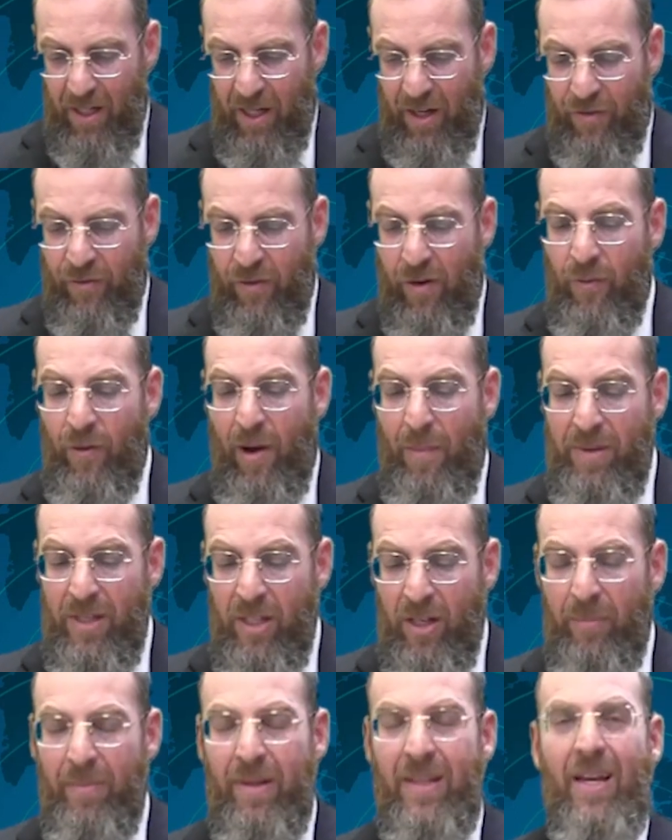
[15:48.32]
of Rabbi
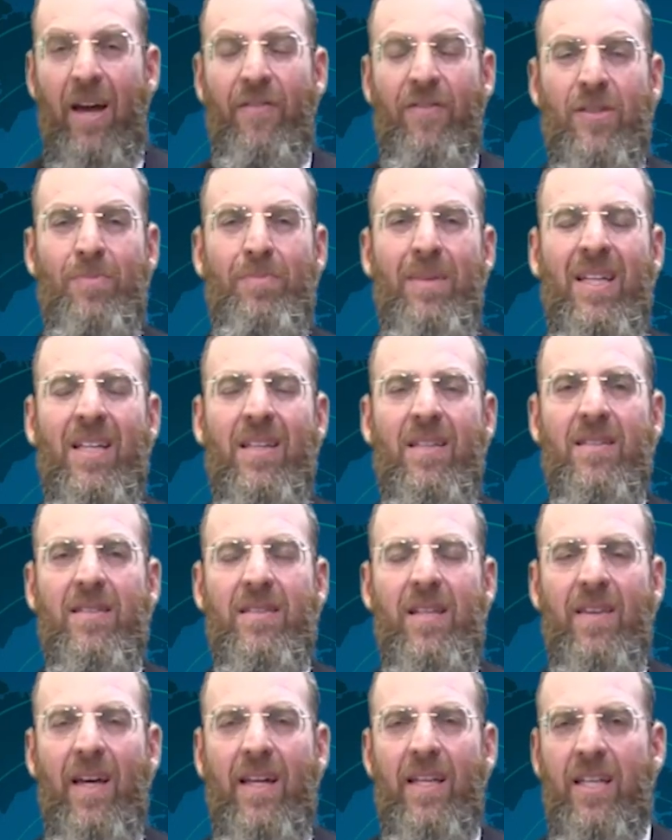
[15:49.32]
Yom Yafis, meaning to
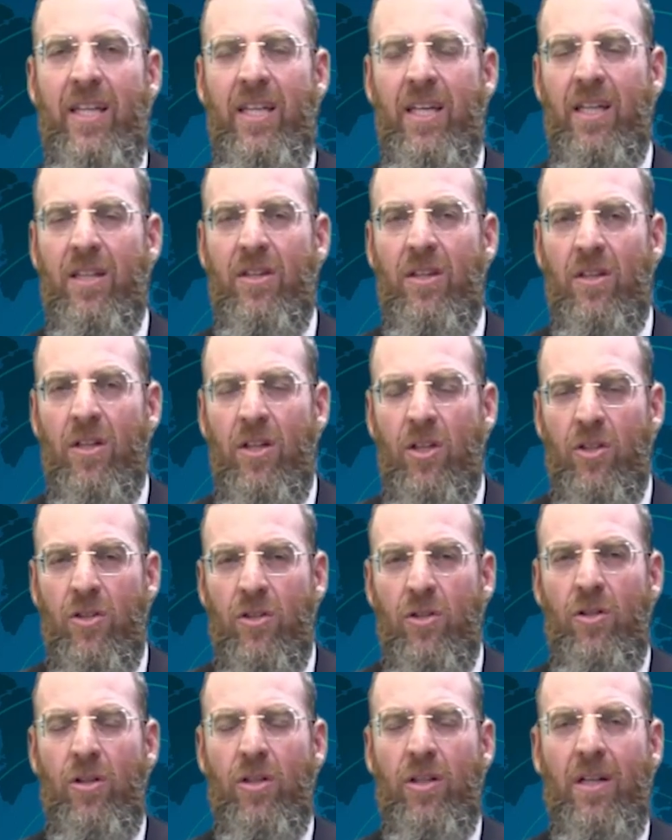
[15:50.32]
say that he
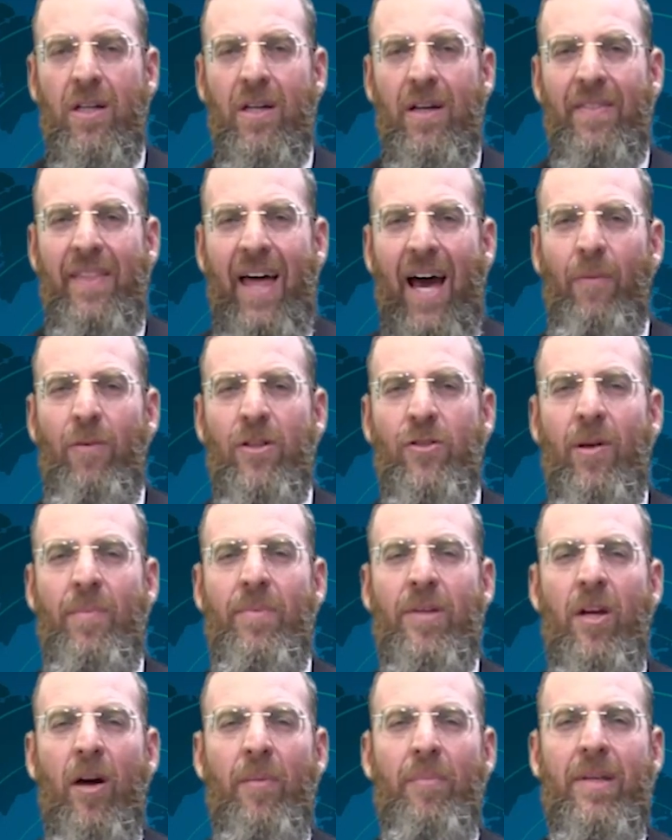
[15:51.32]
took that which
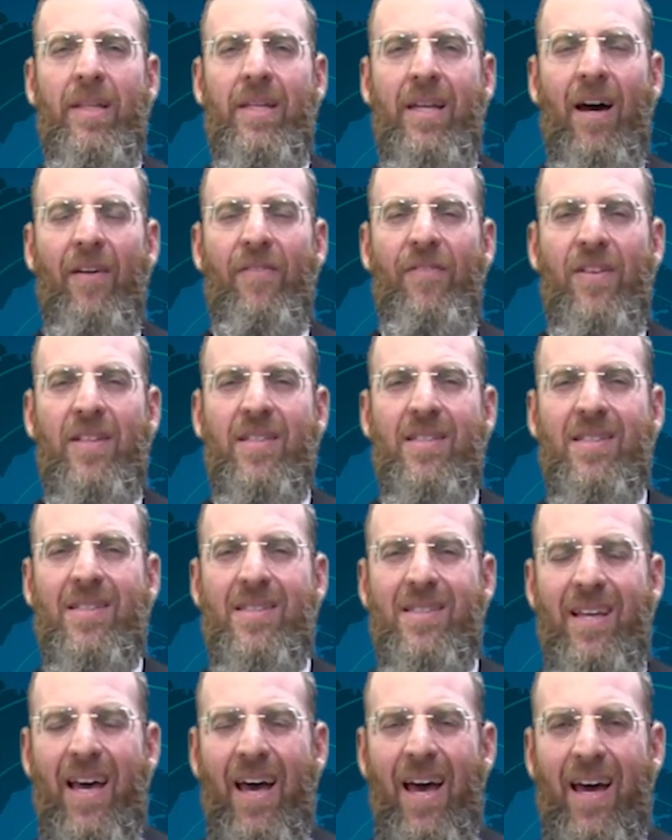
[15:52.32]
Rabbi Yom Yafis
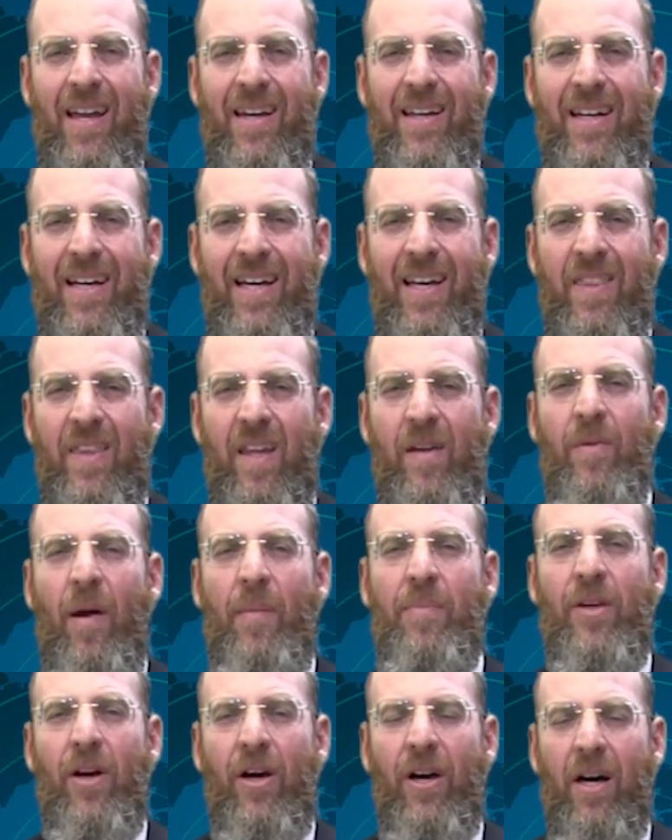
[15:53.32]
said, and then
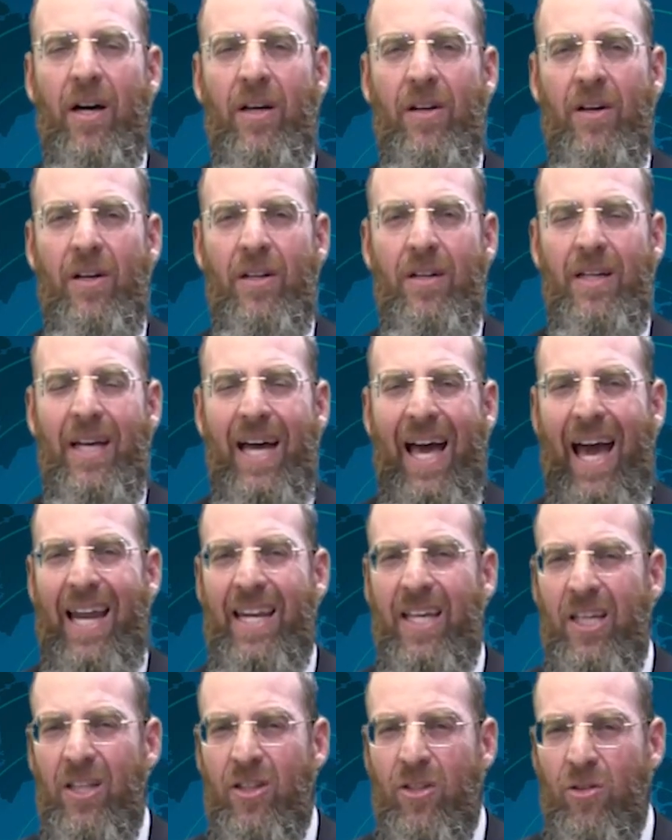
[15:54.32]
Rabbi Yochanan,
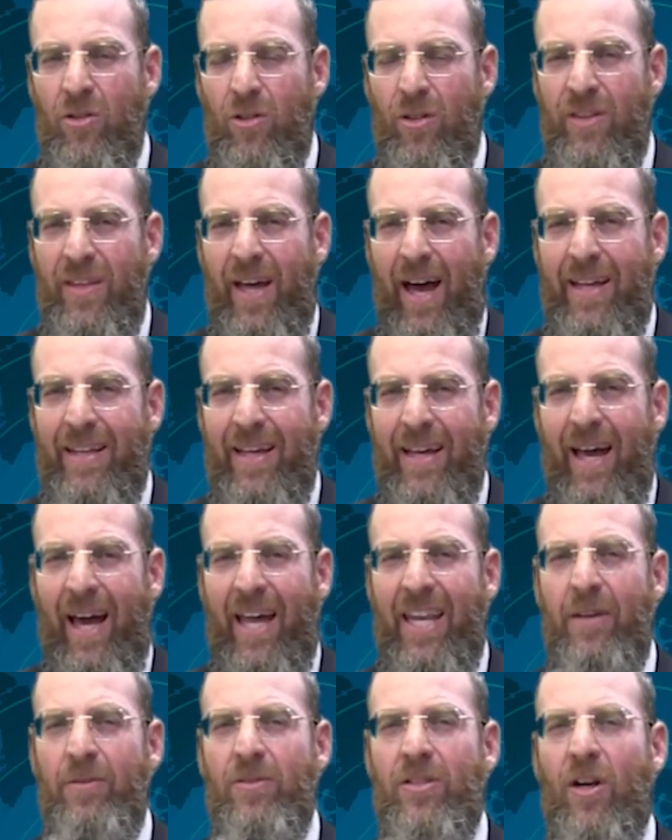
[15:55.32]
and he took that
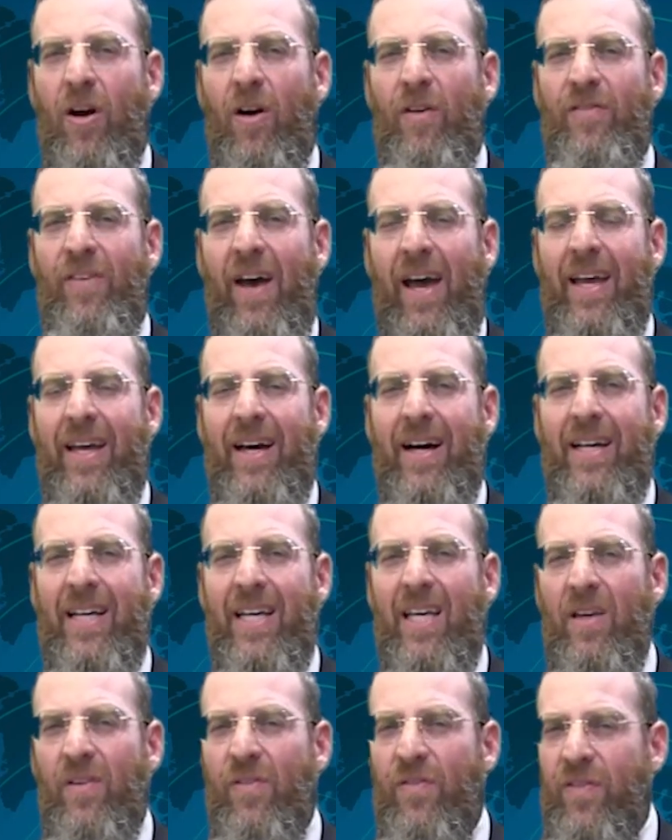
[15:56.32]
and he was Koveya.
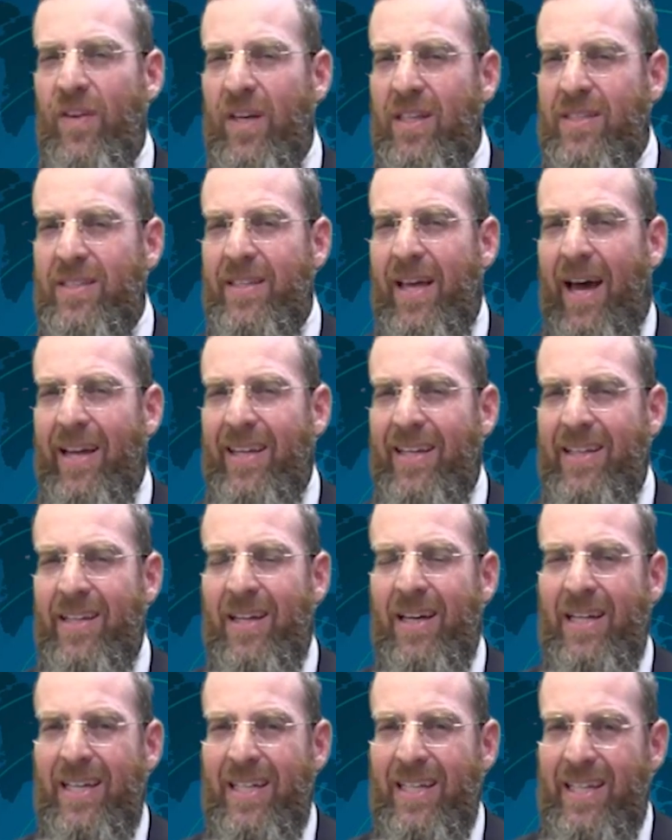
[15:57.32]
He fixed that.
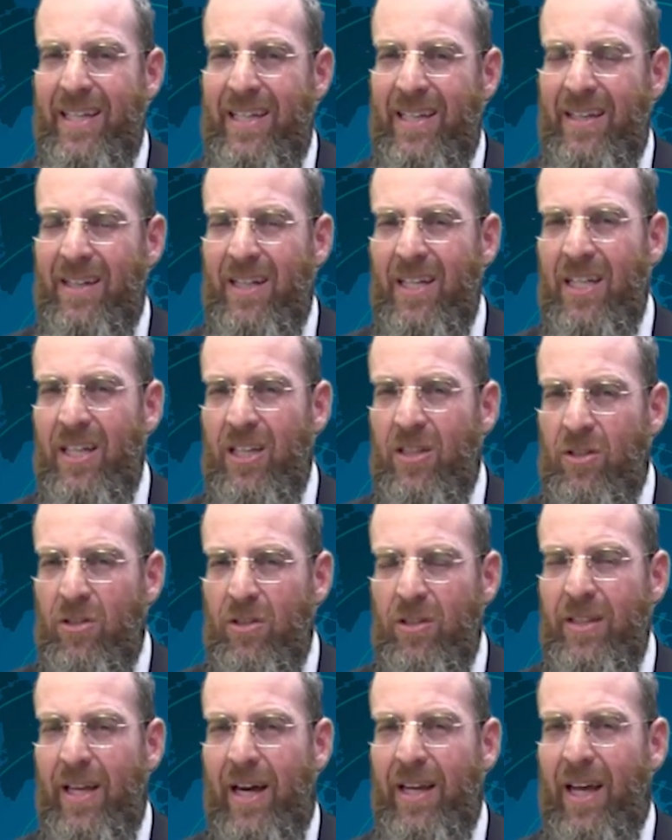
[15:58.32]
He he he
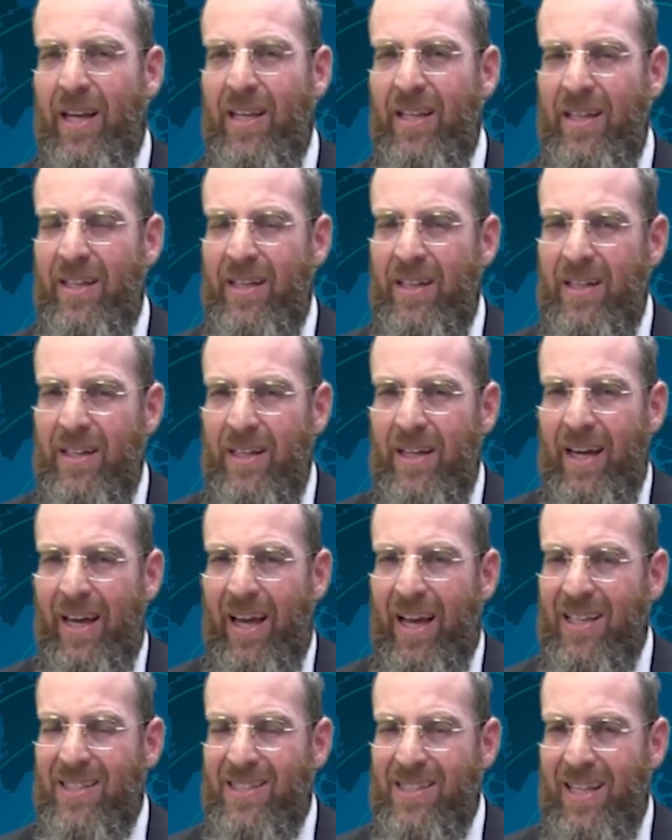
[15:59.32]
took that and he,
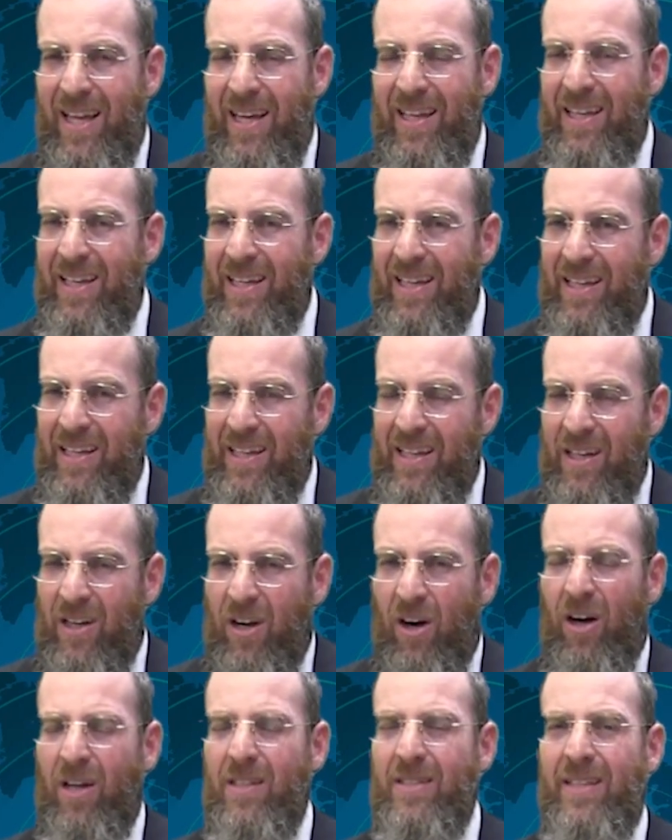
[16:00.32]
he he
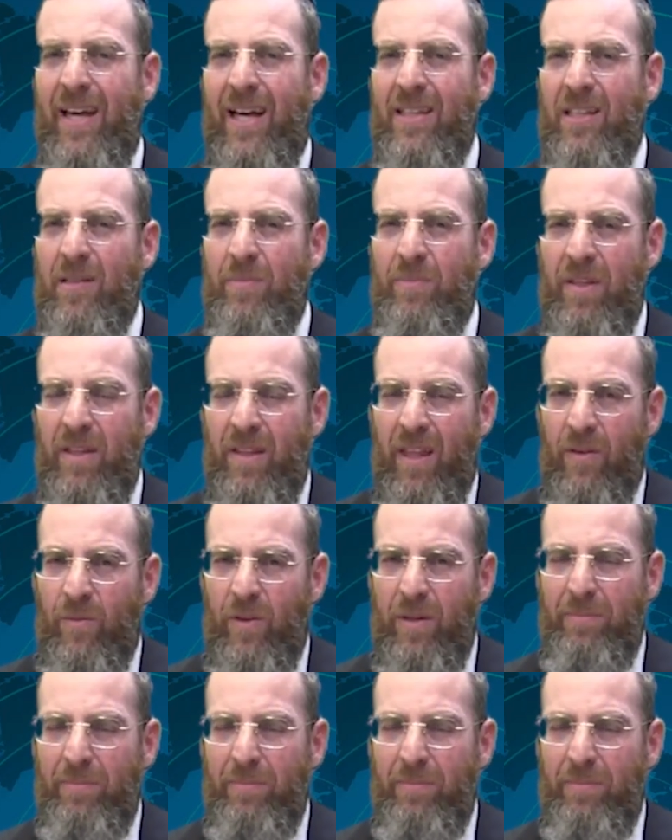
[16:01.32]
caused that to be then